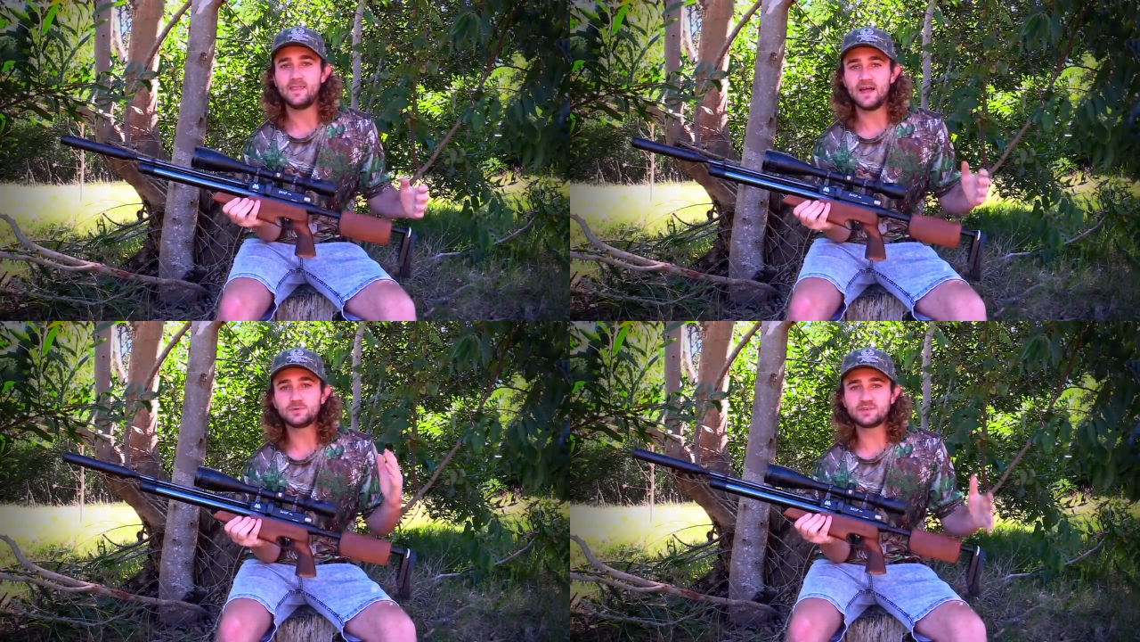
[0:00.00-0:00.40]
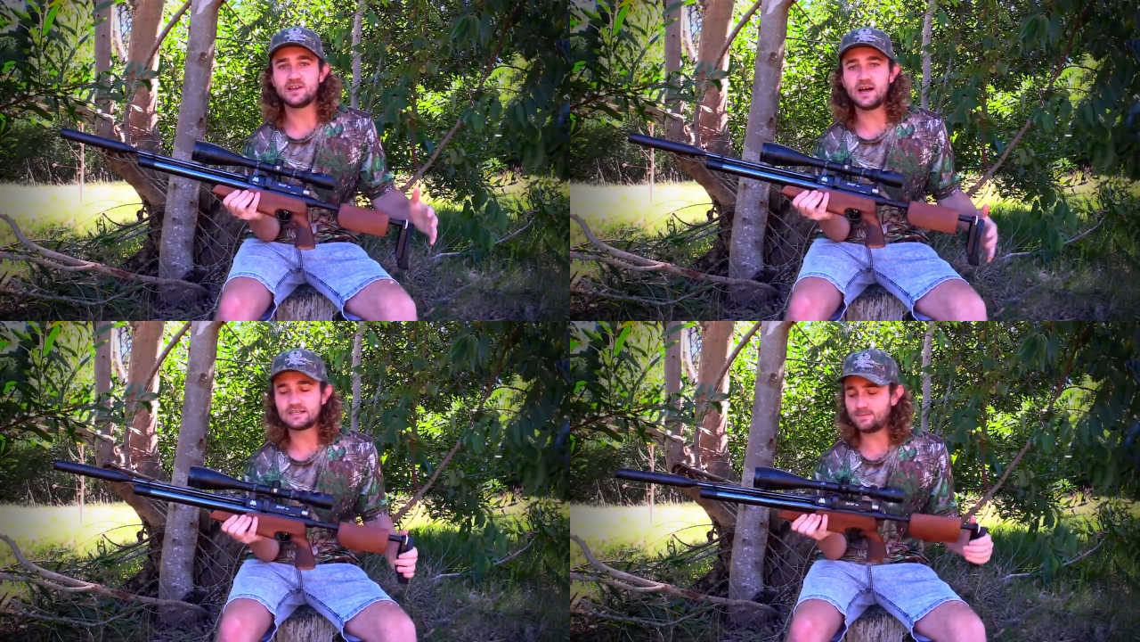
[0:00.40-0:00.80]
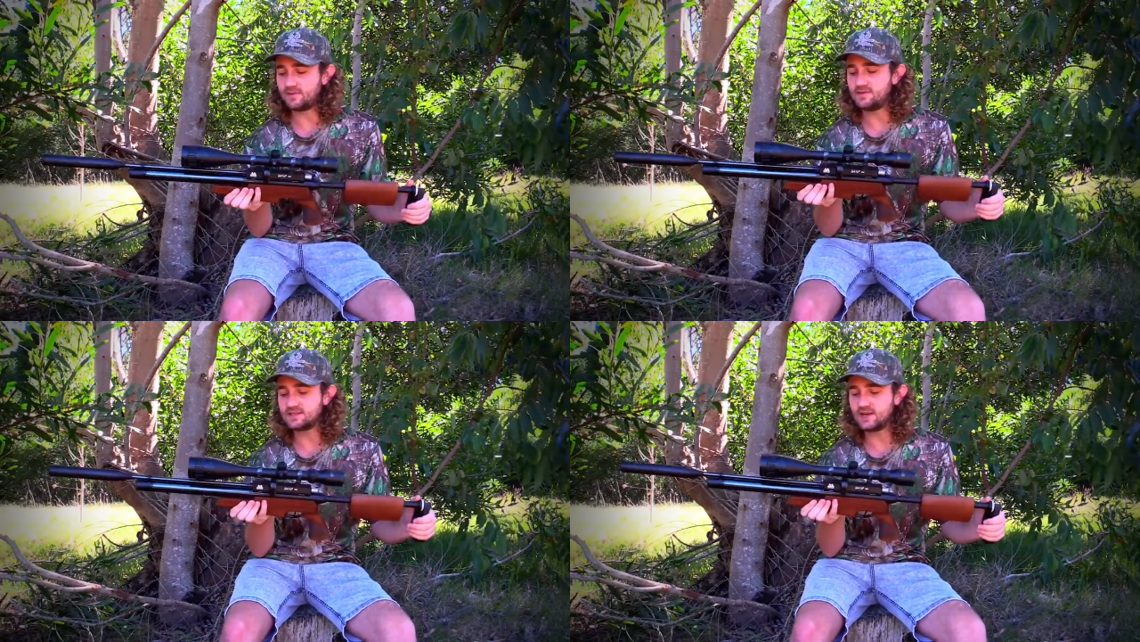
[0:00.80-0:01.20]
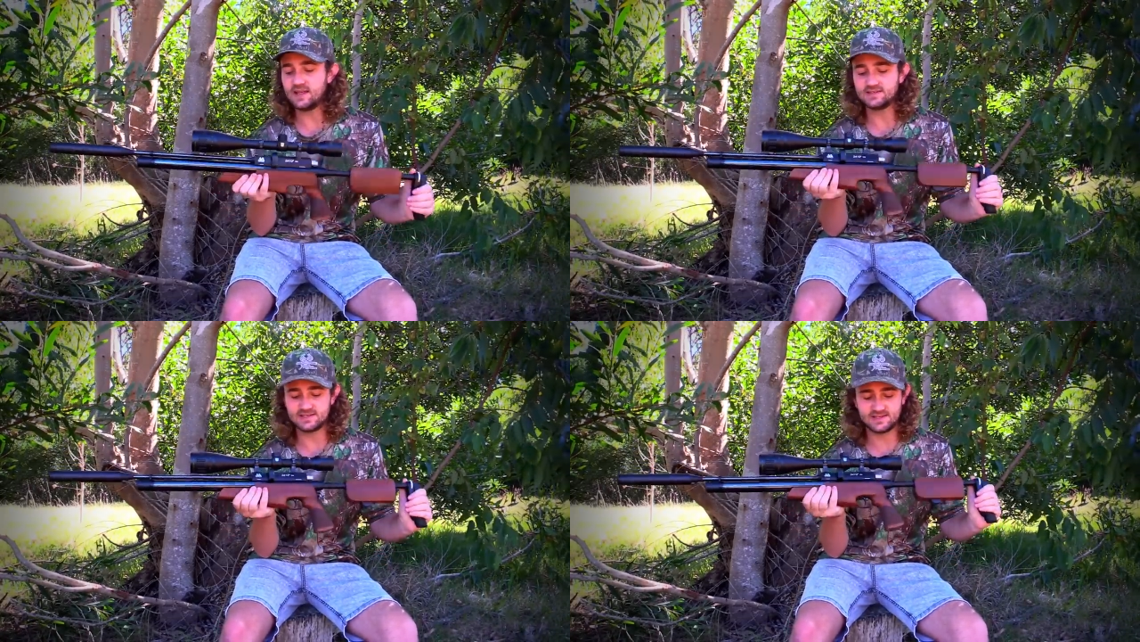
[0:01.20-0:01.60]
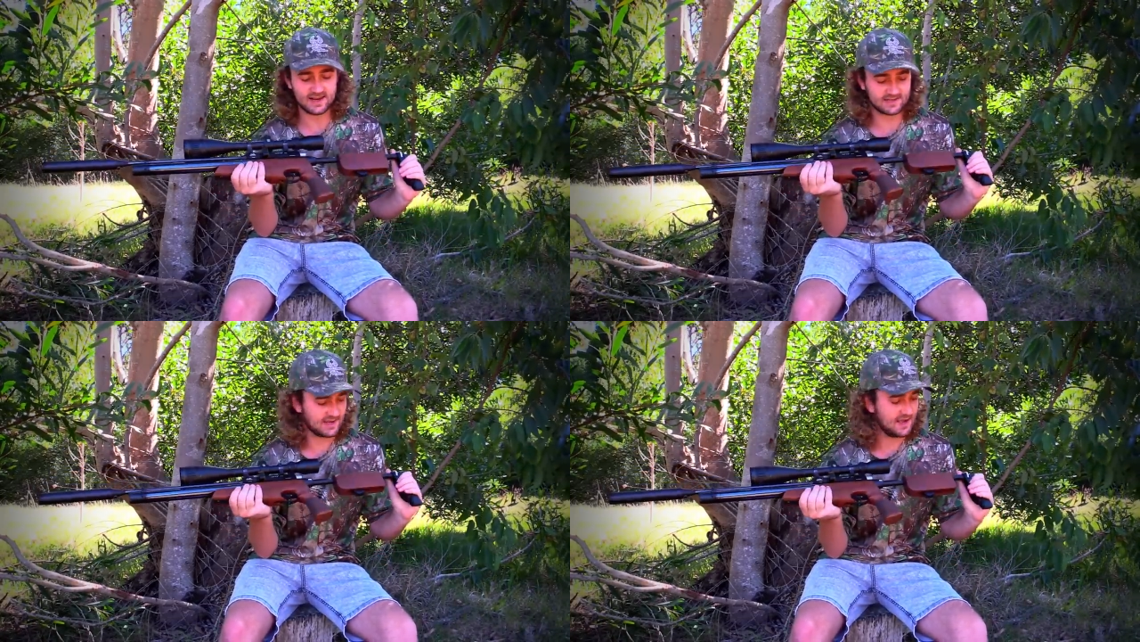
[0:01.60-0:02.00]
That's what's nice about these guns, is
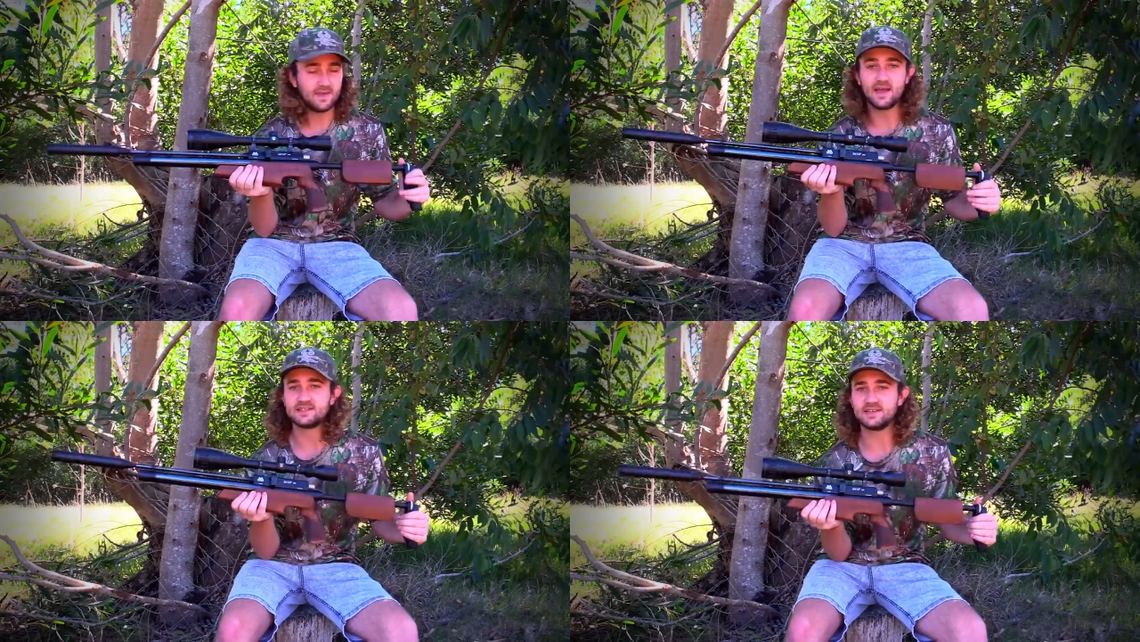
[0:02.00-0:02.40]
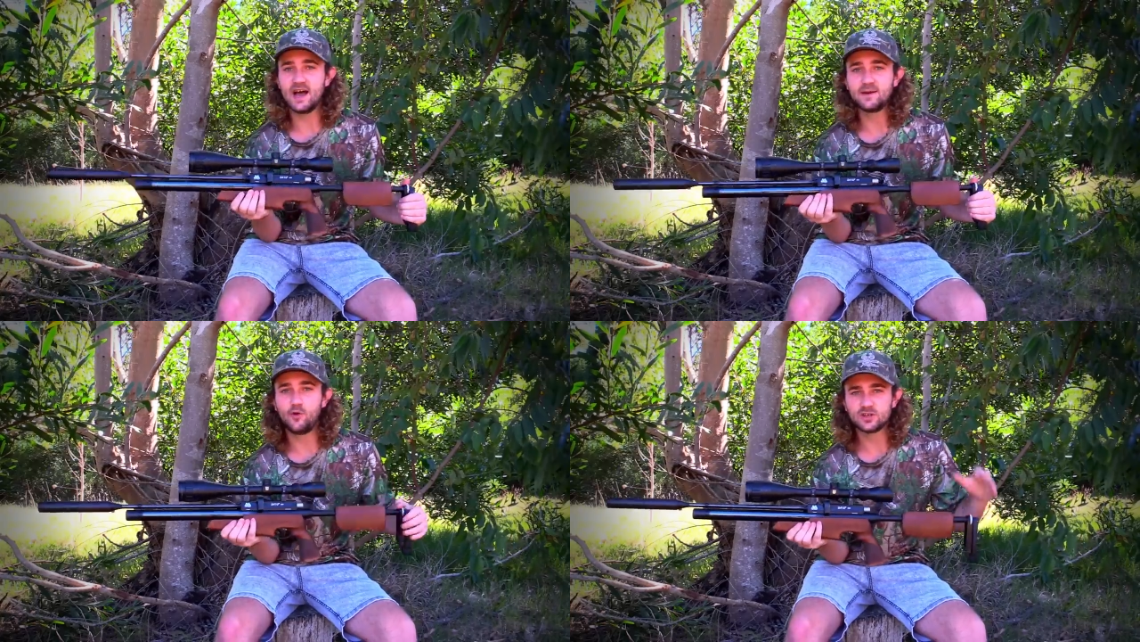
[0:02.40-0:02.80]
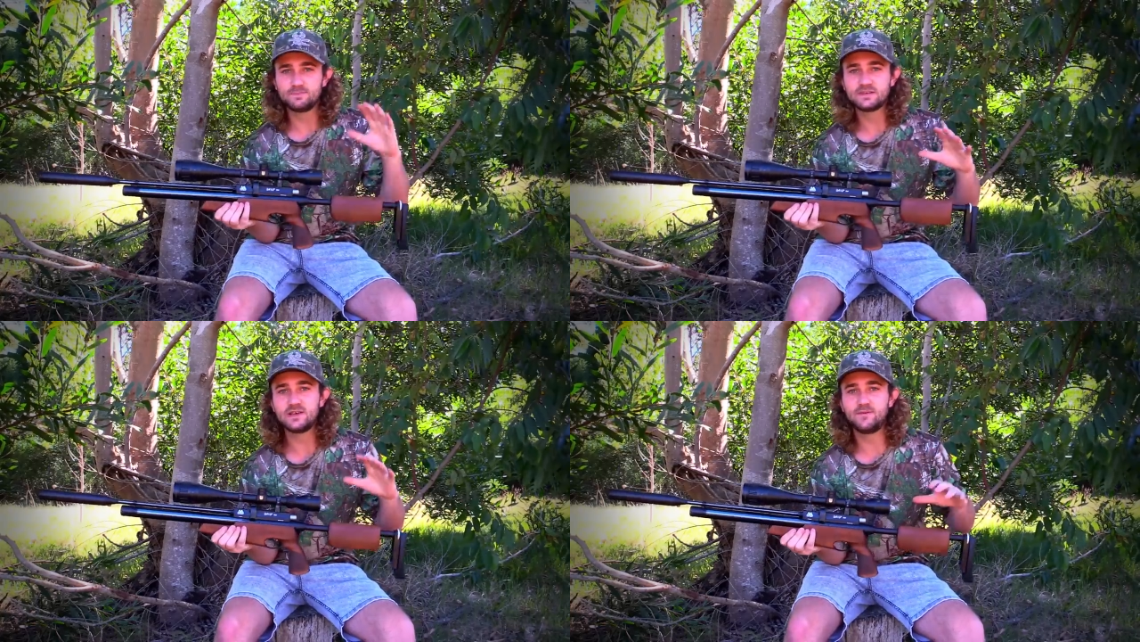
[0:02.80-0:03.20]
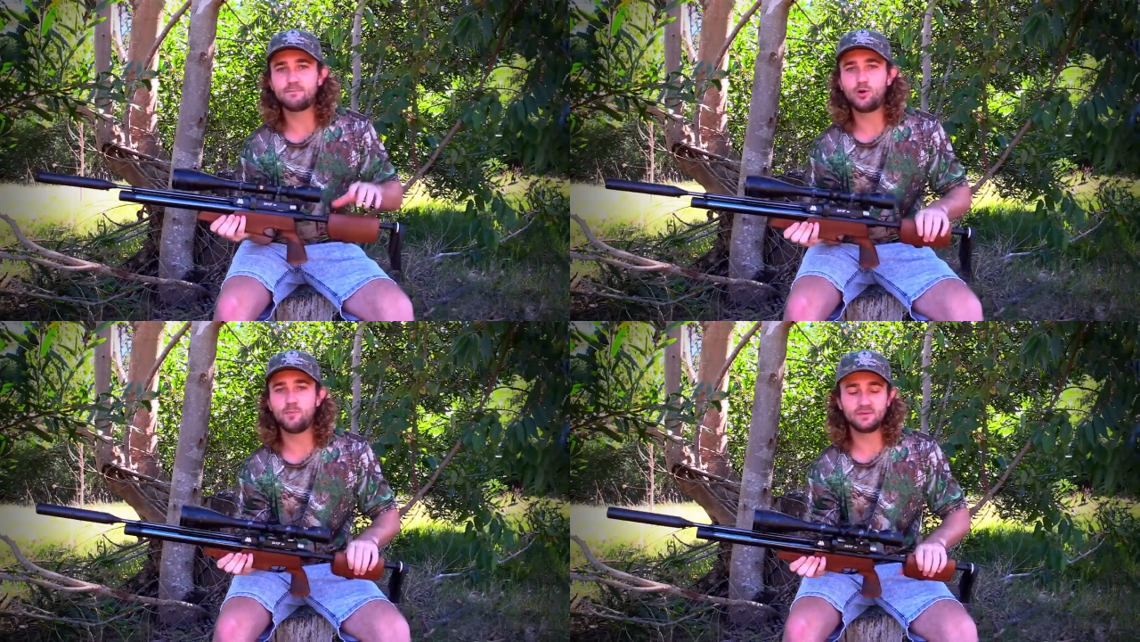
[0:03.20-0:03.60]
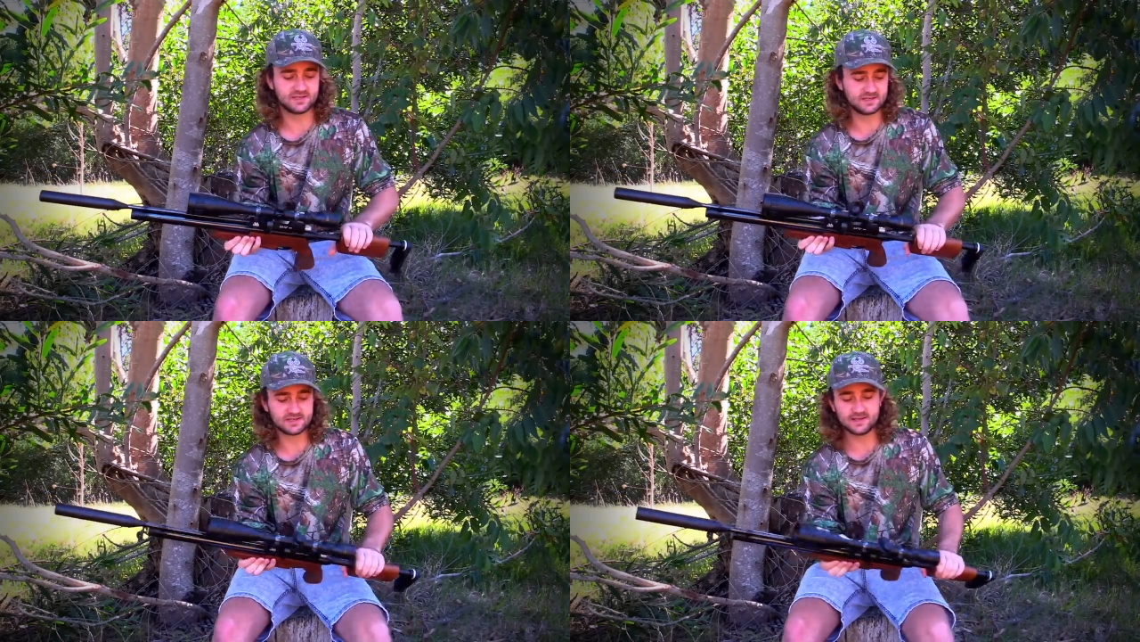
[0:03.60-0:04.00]
that they're designed for specific
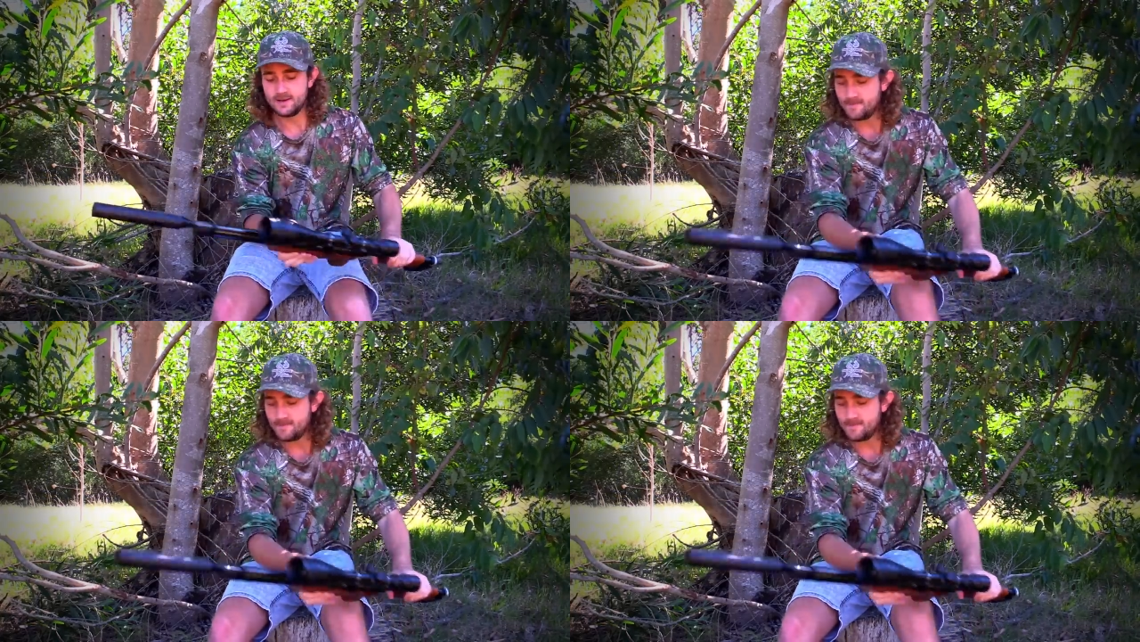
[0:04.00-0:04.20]
purposes.